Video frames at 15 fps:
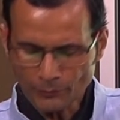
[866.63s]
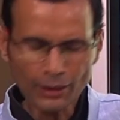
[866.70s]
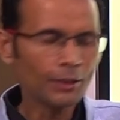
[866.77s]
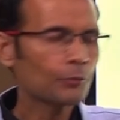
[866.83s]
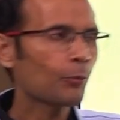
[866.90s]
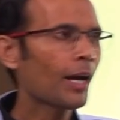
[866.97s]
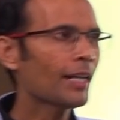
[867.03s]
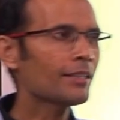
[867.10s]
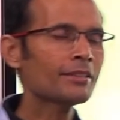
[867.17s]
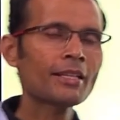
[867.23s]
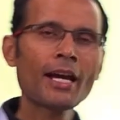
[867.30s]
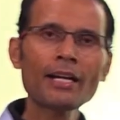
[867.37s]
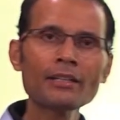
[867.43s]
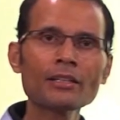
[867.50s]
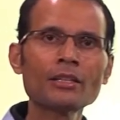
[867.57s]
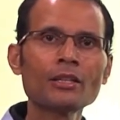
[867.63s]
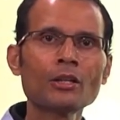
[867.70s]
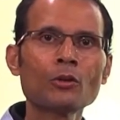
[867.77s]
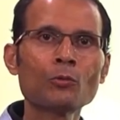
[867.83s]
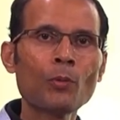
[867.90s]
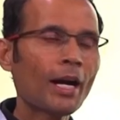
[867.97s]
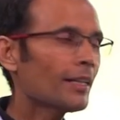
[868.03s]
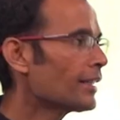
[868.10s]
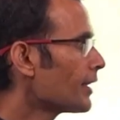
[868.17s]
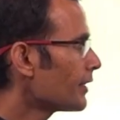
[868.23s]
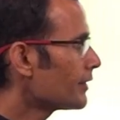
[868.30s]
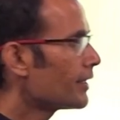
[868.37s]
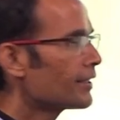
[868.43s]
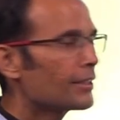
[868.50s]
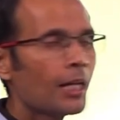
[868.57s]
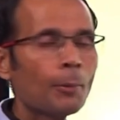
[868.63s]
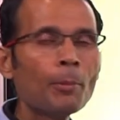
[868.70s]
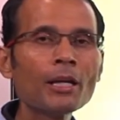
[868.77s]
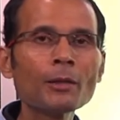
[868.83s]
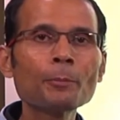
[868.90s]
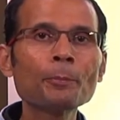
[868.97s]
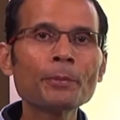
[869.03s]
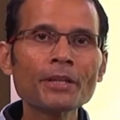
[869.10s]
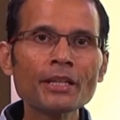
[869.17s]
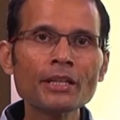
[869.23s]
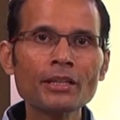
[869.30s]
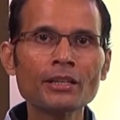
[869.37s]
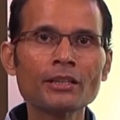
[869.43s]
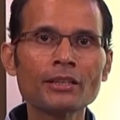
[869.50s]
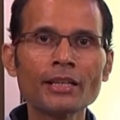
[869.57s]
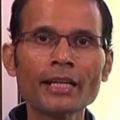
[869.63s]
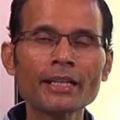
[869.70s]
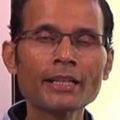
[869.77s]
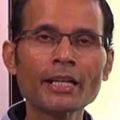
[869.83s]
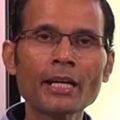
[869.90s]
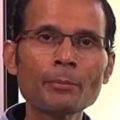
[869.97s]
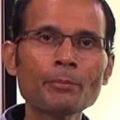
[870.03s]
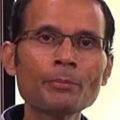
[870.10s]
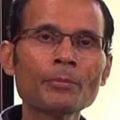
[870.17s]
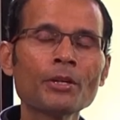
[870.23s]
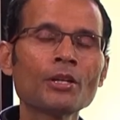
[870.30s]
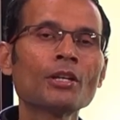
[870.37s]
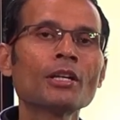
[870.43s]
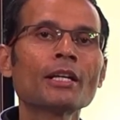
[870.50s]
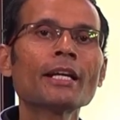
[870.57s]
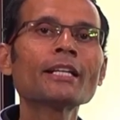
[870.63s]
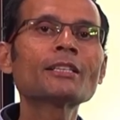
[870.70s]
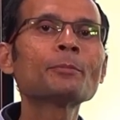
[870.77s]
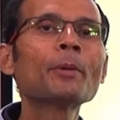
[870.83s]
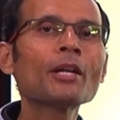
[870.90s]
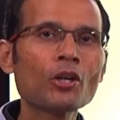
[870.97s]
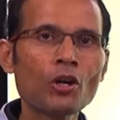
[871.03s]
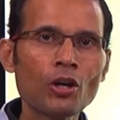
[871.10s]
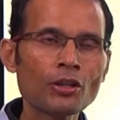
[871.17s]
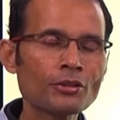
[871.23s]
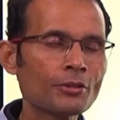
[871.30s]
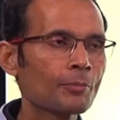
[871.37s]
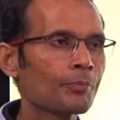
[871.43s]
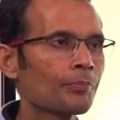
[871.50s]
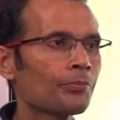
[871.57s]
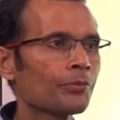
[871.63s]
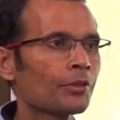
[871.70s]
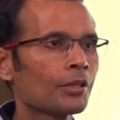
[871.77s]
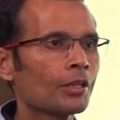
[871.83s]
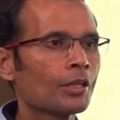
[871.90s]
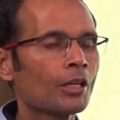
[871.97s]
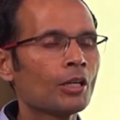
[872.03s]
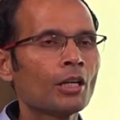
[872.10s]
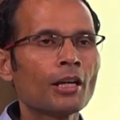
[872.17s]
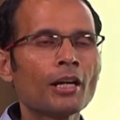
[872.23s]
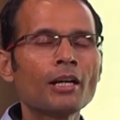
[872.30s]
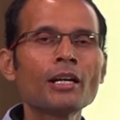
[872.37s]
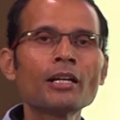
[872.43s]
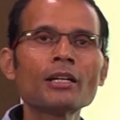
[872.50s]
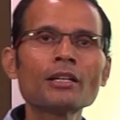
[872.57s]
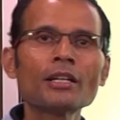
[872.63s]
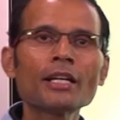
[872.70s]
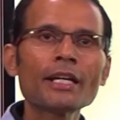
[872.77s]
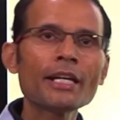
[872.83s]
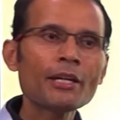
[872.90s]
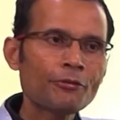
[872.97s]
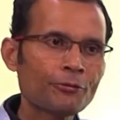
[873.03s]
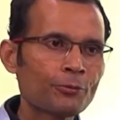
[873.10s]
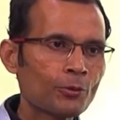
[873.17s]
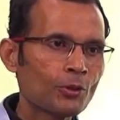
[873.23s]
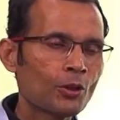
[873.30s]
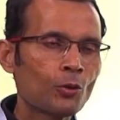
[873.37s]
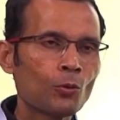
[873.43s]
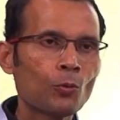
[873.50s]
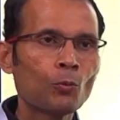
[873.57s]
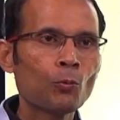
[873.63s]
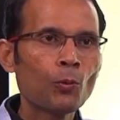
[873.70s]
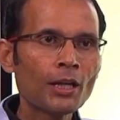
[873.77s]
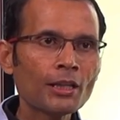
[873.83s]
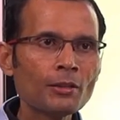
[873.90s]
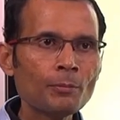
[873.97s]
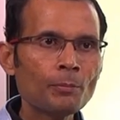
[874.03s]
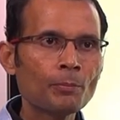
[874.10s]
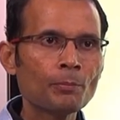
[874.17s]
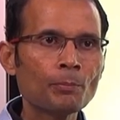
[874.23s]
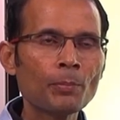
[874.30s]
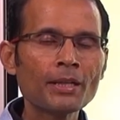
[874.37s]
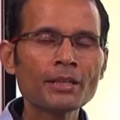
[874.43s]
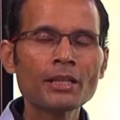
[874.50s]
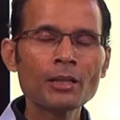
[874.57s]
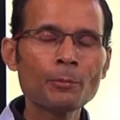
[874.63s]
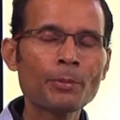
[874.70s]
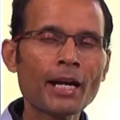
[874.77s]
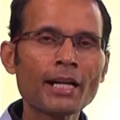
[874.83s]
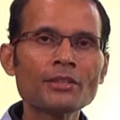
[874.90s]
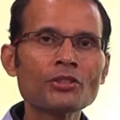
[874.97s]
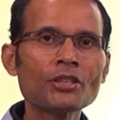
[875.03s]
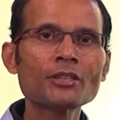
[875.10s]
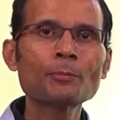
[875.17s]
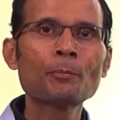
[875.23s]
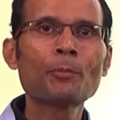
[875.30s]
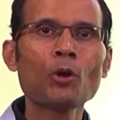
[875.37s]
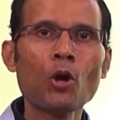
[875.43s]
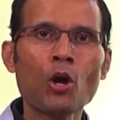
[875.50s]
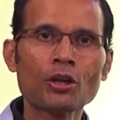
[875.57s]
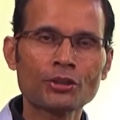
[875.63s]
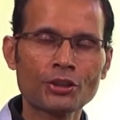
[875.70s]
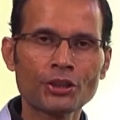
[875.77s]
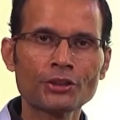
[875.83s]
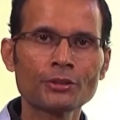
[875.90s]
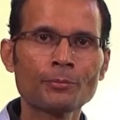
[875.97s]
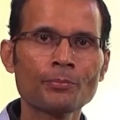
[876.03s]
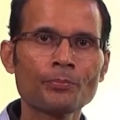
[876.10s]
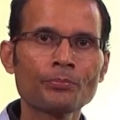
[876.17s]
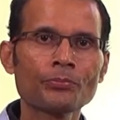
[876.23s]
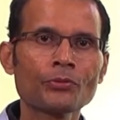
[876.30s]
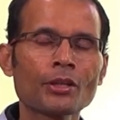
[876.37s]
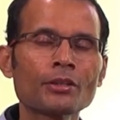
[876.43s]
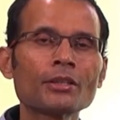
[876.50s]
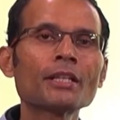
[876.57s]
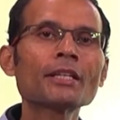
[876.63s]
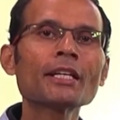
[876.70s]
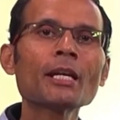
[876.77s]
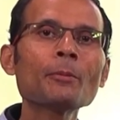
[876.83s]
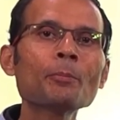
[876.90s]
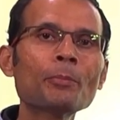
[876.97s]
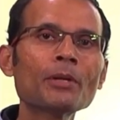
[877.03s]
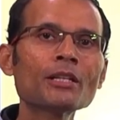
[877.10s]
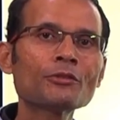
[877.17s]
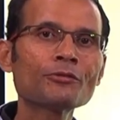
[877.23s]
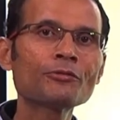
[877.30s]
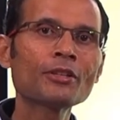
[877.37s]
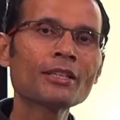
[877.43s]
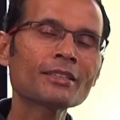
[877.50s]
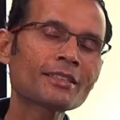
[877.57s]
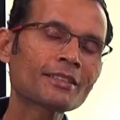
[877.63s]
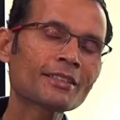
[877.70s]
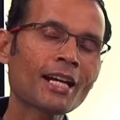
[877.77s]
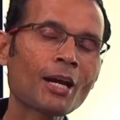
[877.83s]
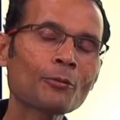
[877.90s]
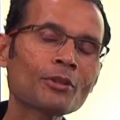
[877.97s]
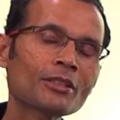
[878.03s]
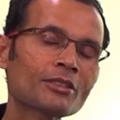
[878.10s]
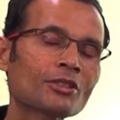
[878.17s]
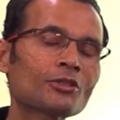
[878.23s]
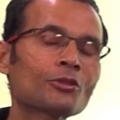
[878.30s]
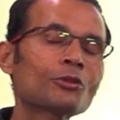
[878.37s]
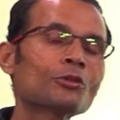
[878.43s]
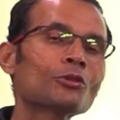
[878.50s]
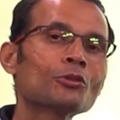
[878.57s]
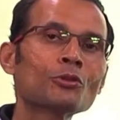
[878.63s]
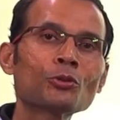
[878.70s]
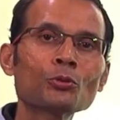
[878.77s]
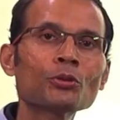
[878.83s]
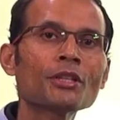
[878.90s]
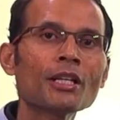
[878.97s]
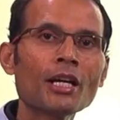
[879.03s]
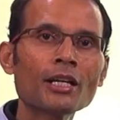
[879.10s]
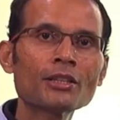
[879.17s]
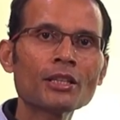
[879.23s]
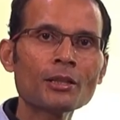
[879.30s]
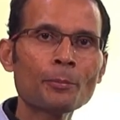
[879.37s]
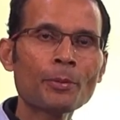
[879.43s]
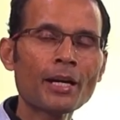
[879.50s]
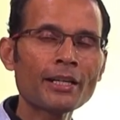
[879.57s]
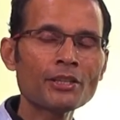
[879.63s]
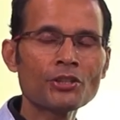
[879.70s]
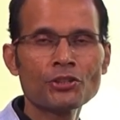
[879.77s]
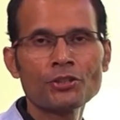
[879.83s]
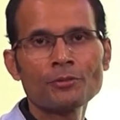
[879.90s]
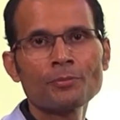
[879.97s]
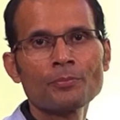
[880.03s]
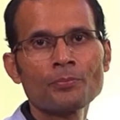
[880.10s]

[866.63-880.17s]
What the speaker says: and why is that? Why there is this double peak like an M? It's because if one bundle branch is blocked, then impulse first travels to the other branch,